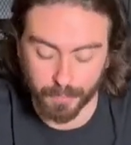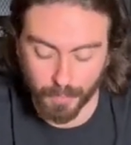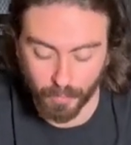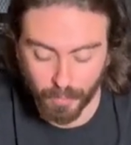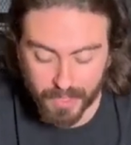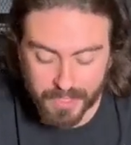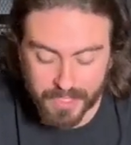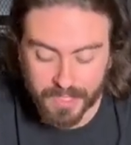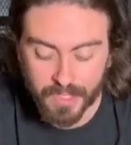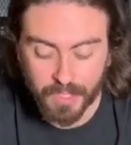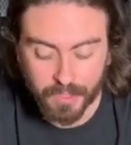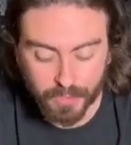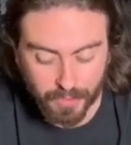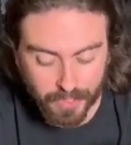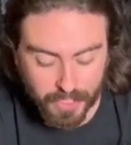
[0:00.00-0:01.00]
But once
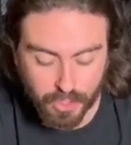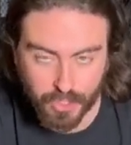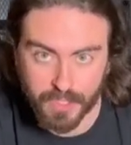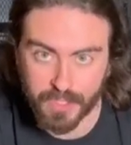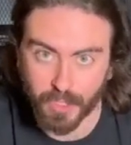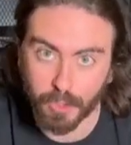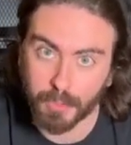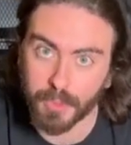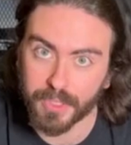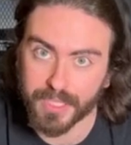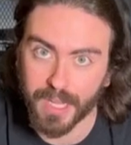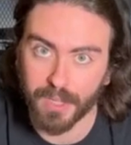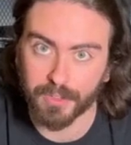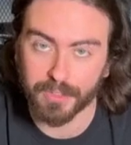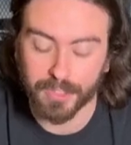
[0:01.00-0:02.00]
your nations are put
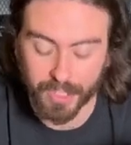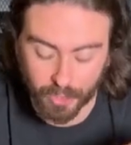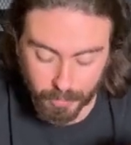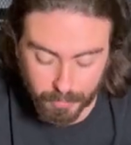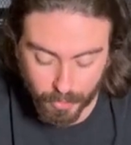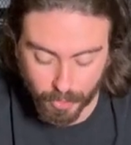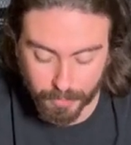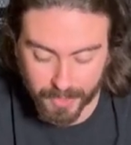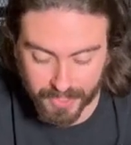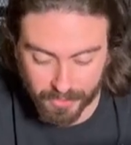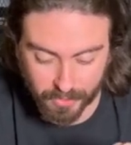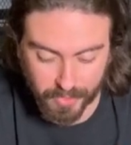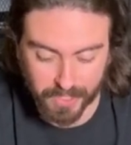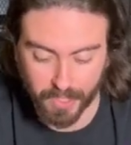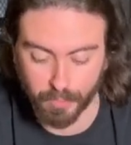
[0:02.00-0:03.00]
down, they are permanent,
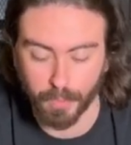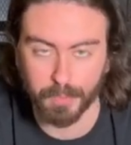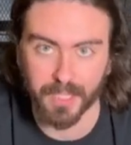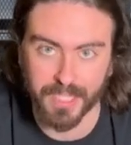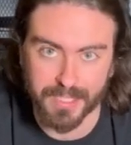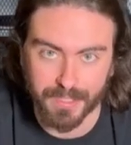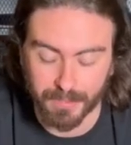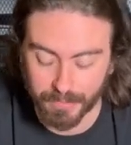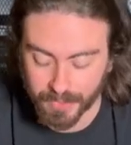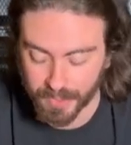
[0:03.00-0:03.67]
you cannot replace them.